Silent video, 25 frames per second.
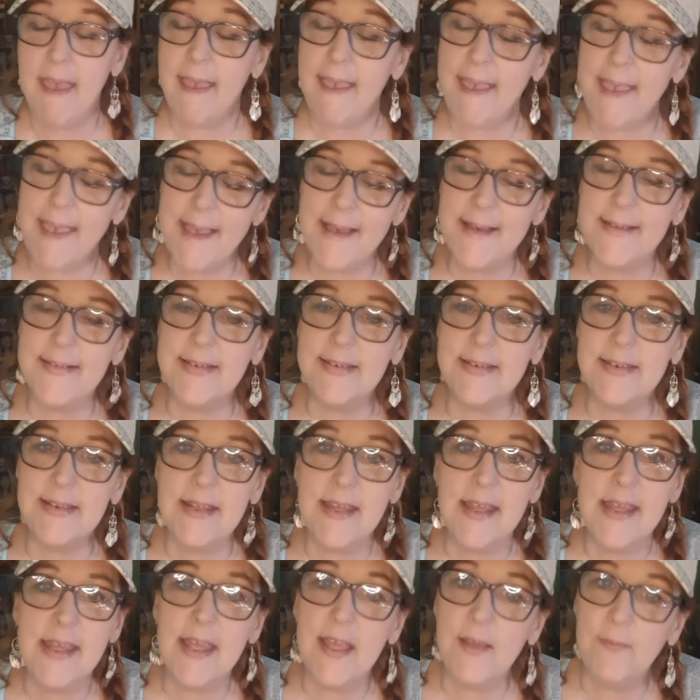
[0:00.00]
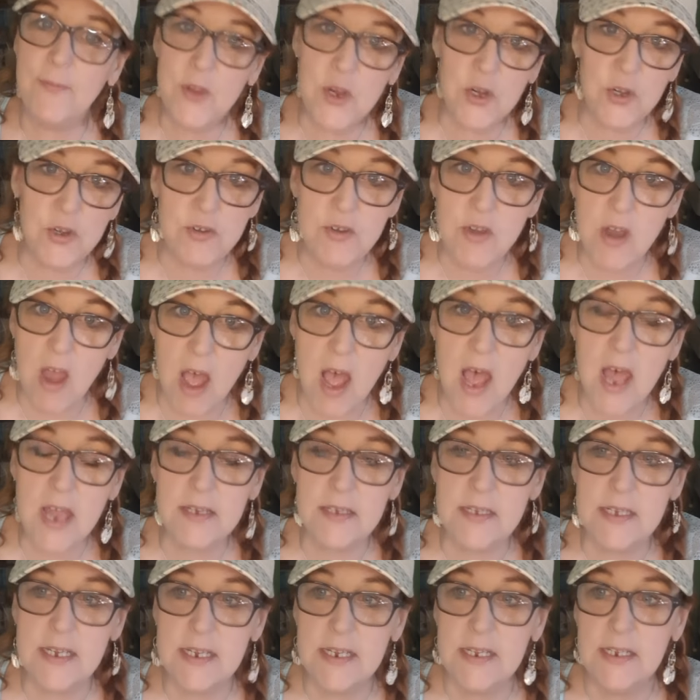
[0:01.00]
And if you're
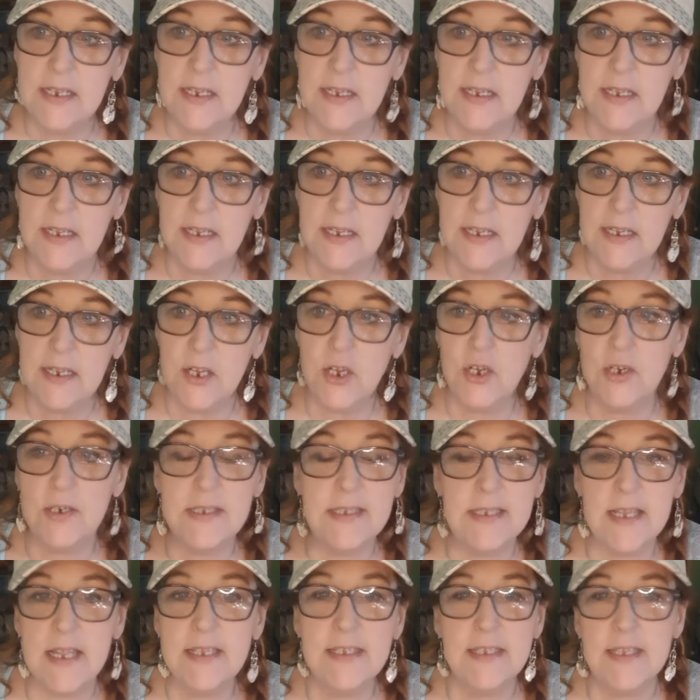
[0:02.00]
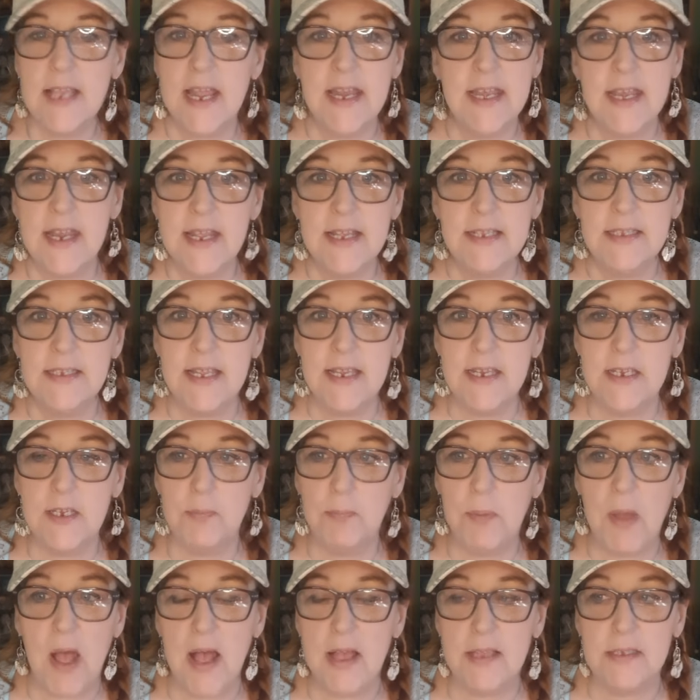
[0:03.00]
not, your sun sign isn't
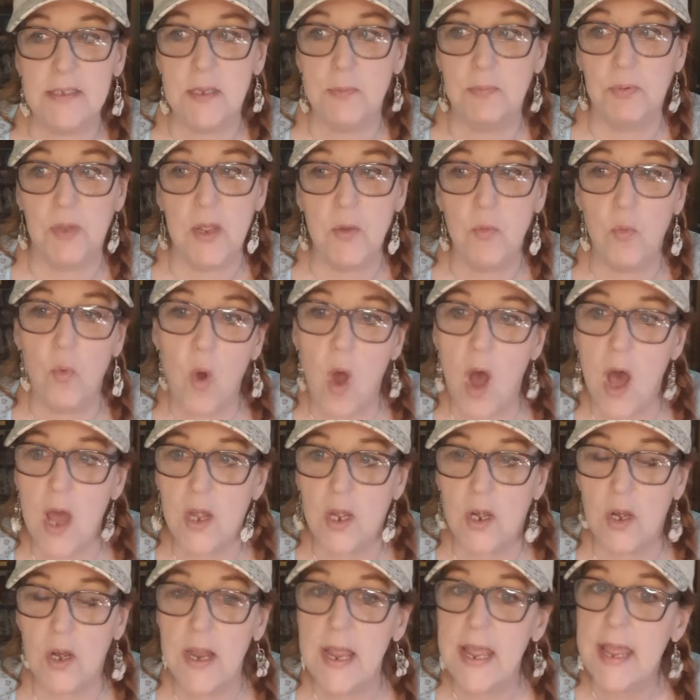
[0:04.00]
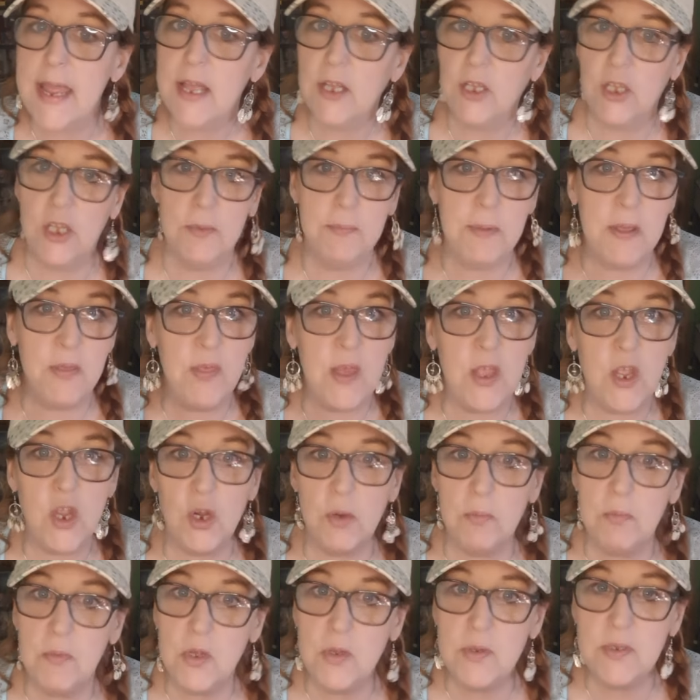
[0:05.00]
possibly water, could be that your
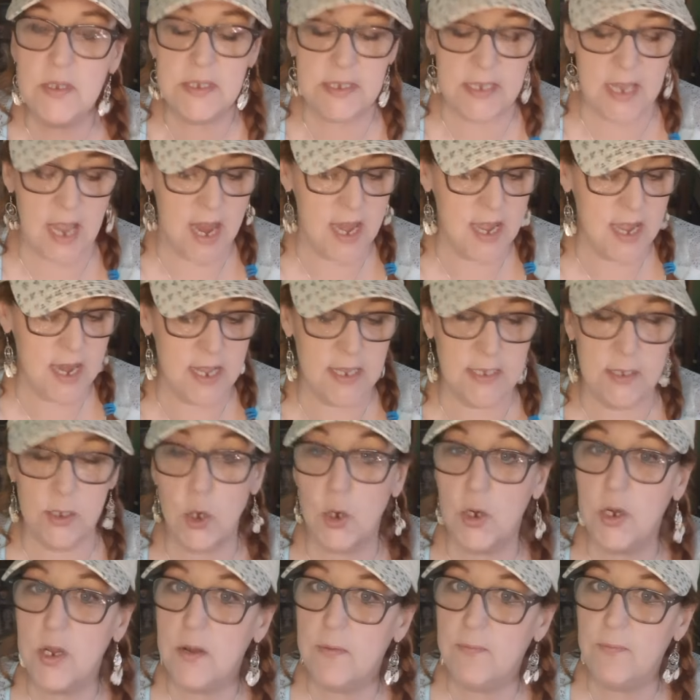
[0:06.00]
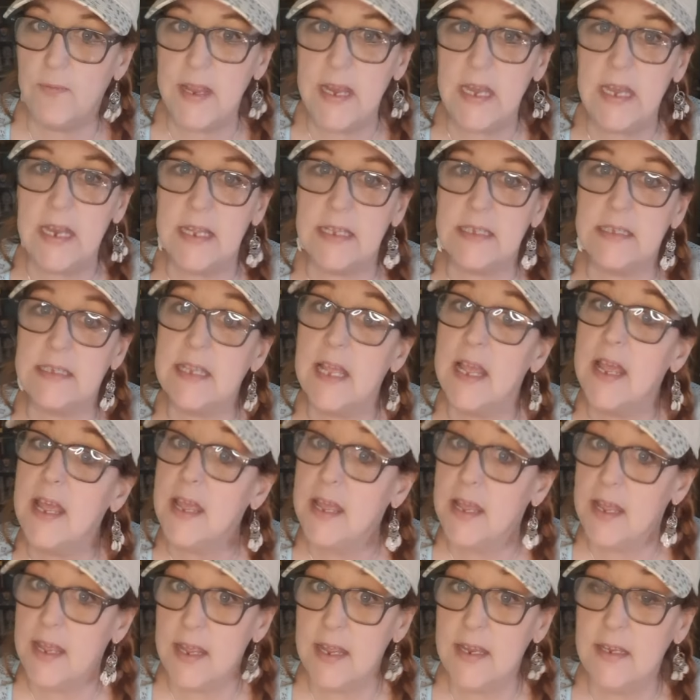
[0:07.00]
moon sign is, or your Venus.
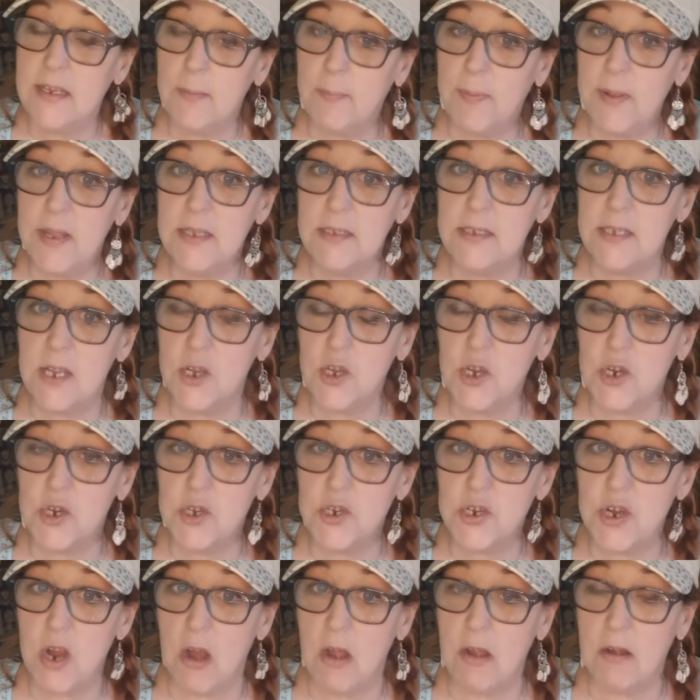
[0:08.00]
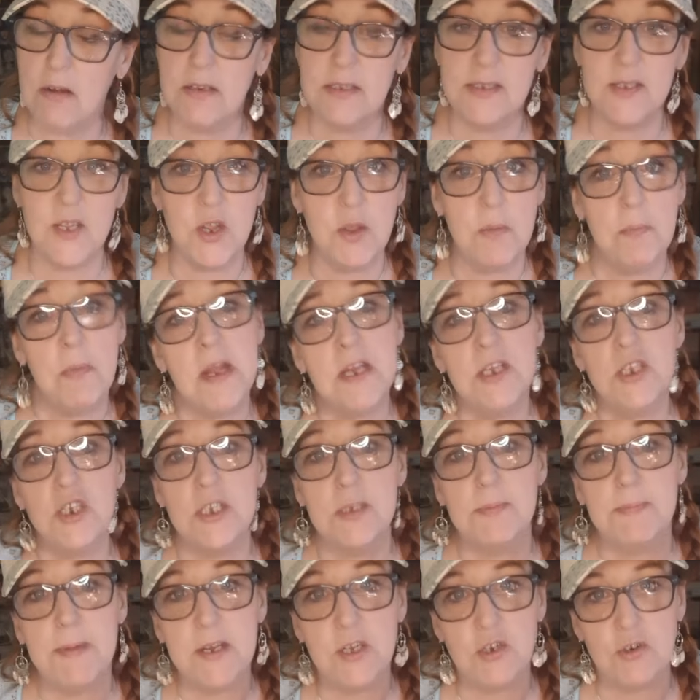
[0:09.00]
It depends on your chart. So you might
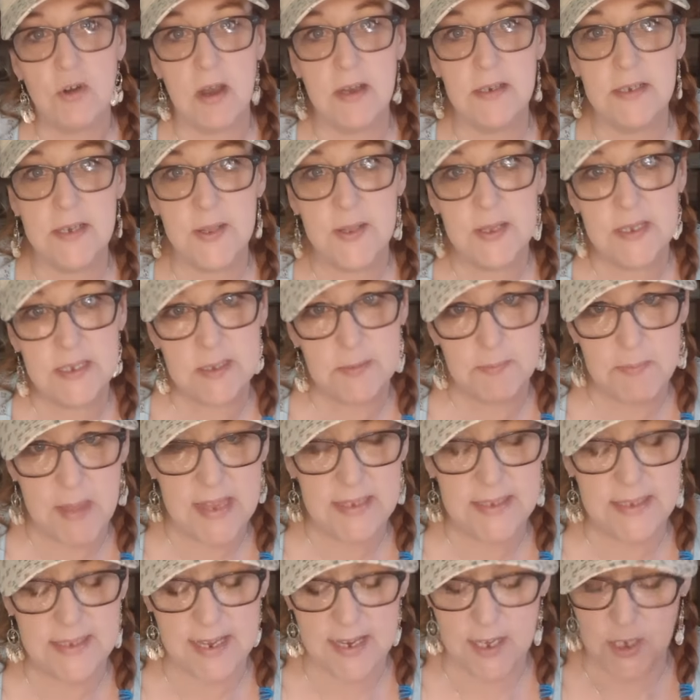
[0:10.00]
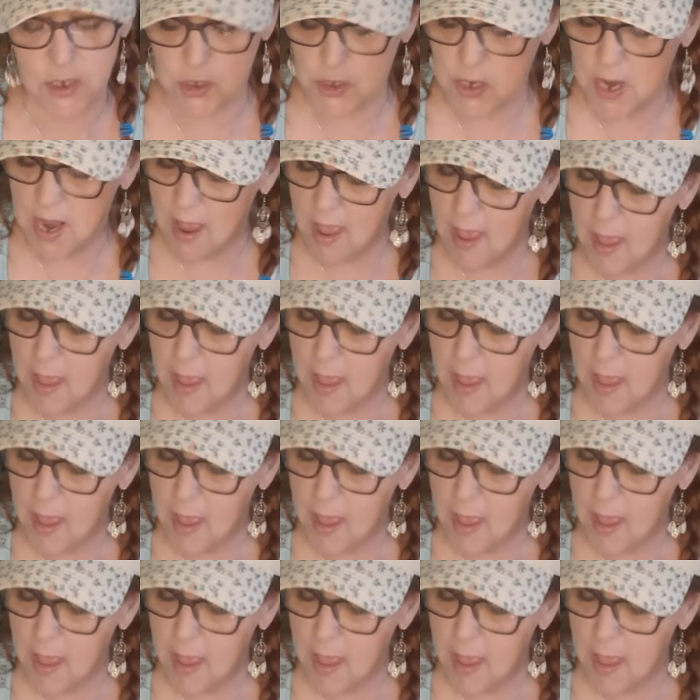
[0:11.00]
just be drawn to this message.